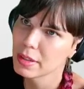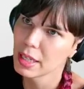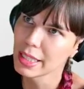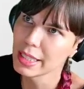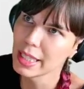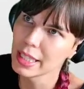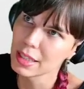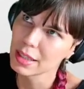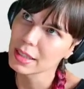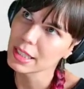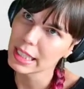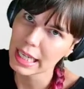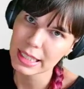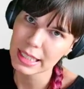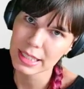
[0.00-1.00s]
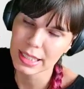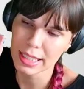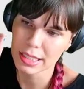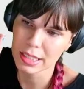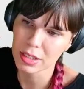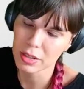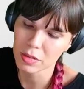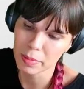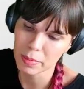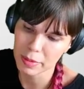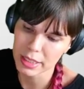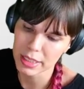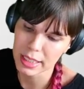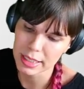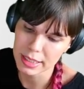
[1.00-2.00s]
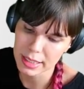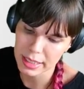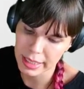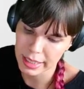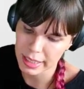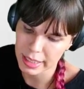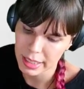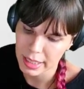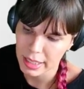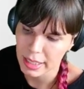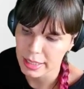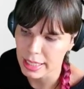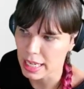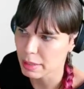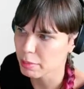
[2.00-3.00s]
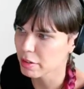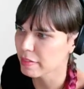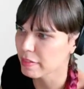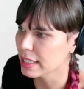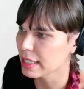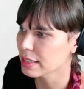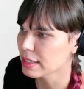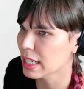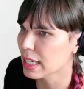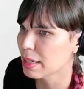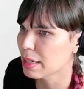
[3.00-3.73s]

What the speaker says: and then the text next to it represents the name of that stop.